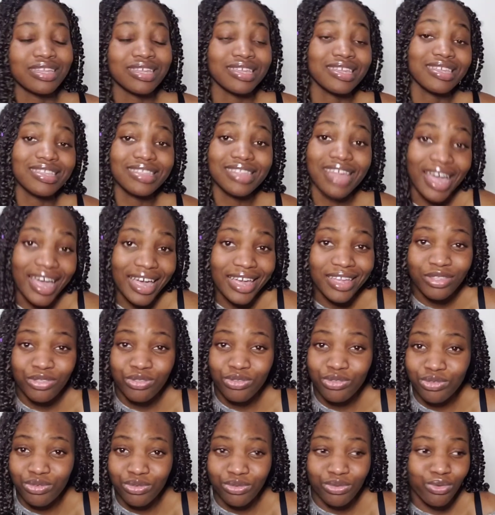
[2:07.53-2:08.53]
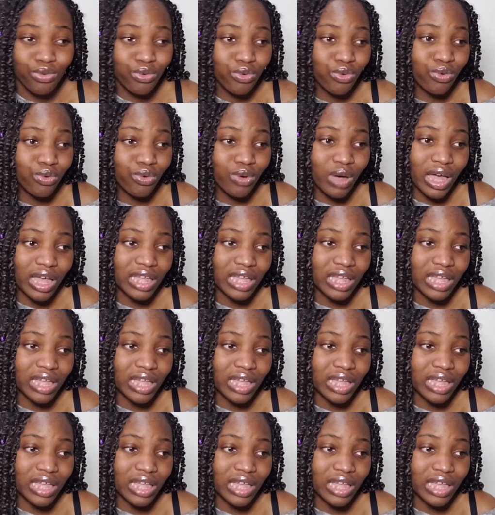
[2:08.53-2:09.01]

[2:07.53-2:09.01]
he died too.